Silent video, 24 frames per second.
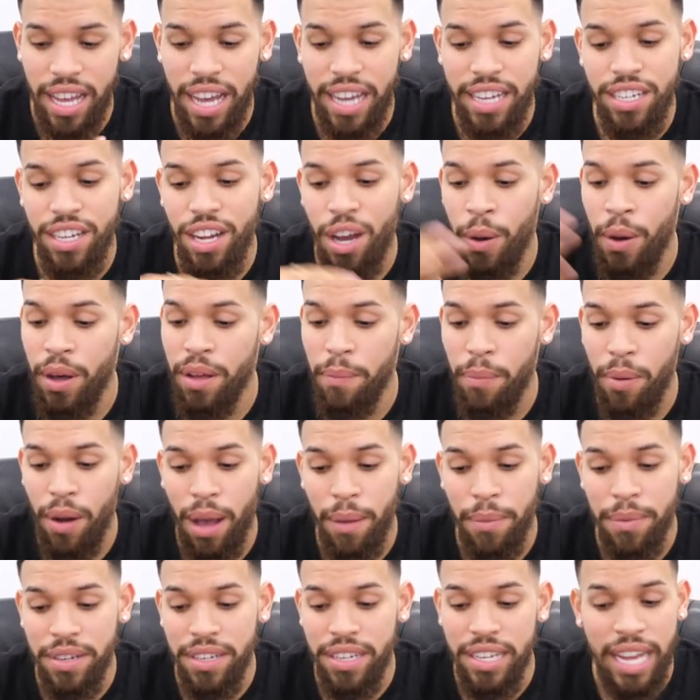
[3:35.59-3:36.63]
I know I'll
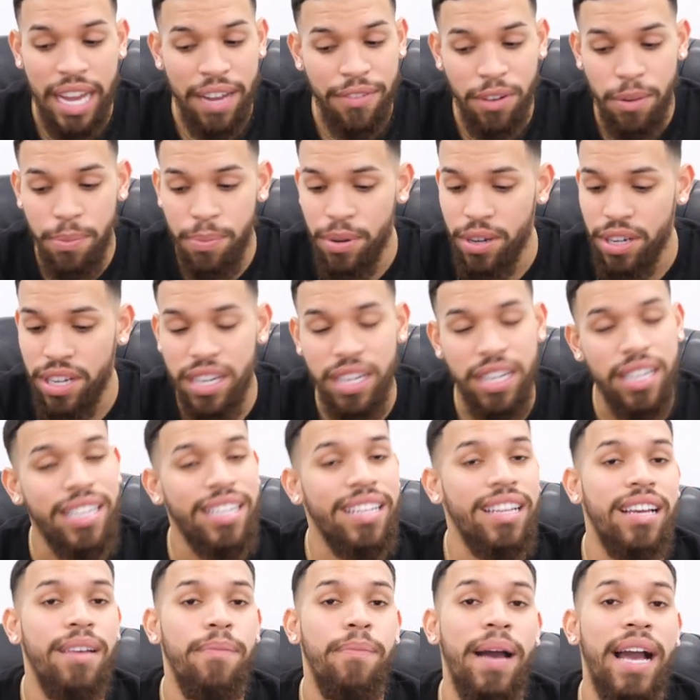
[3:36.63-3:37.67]
probably never put it
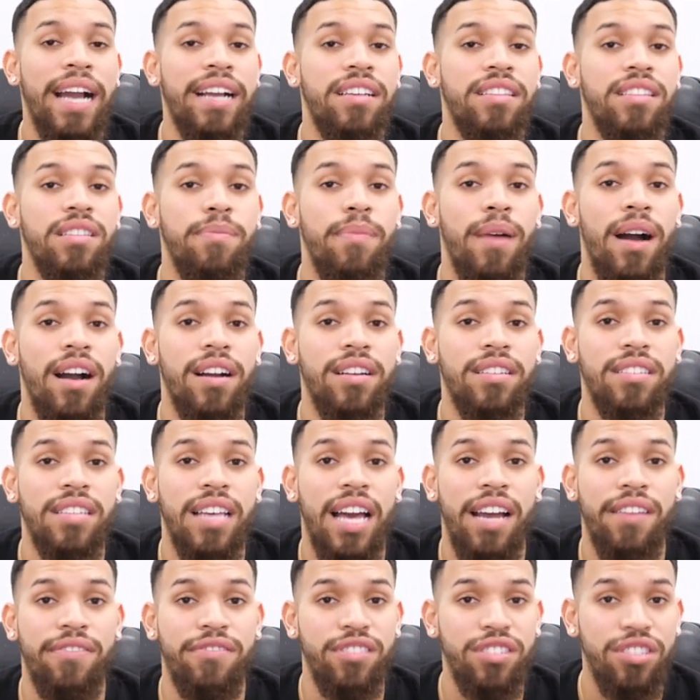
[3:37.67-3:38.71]
in back in the box
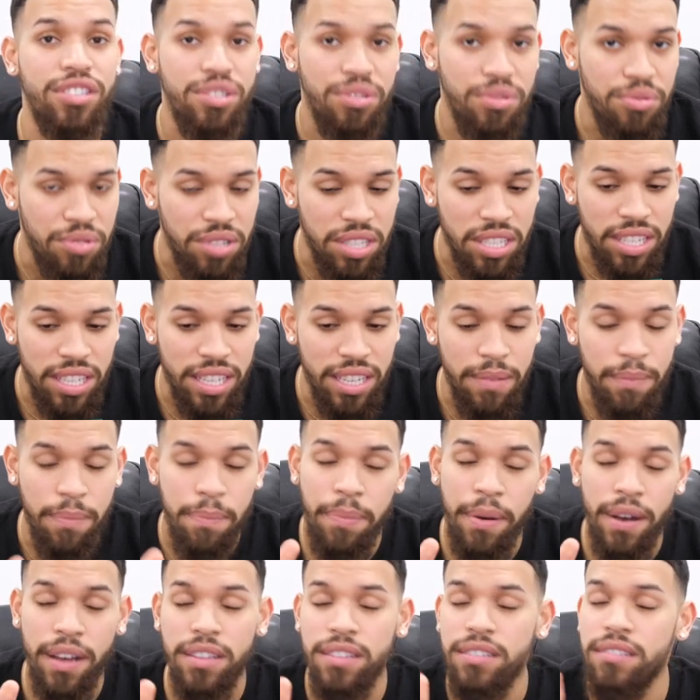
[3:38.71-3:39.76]
after using it,
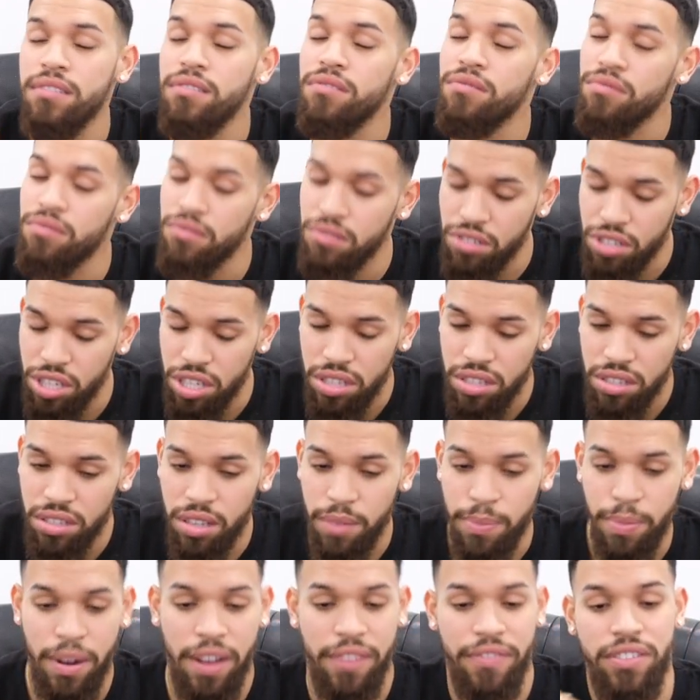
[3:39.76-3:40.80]
but just
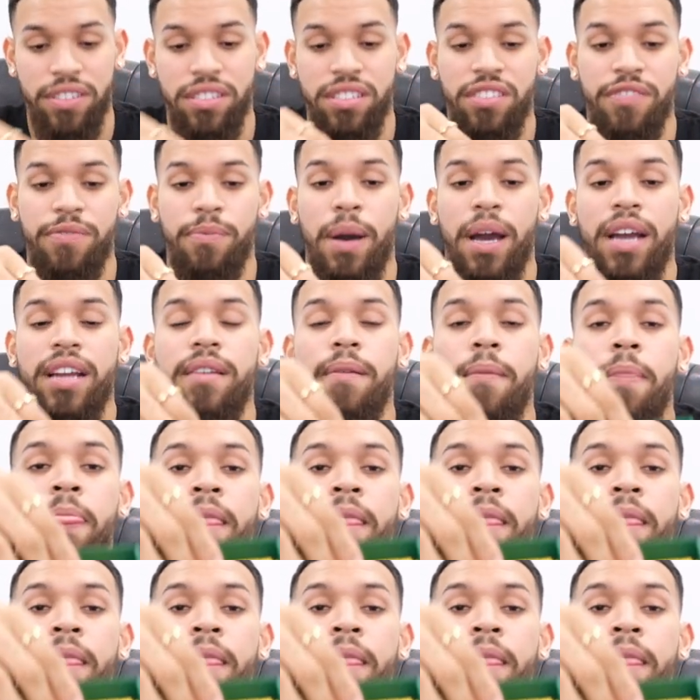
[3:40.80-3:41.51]
a preference of mine.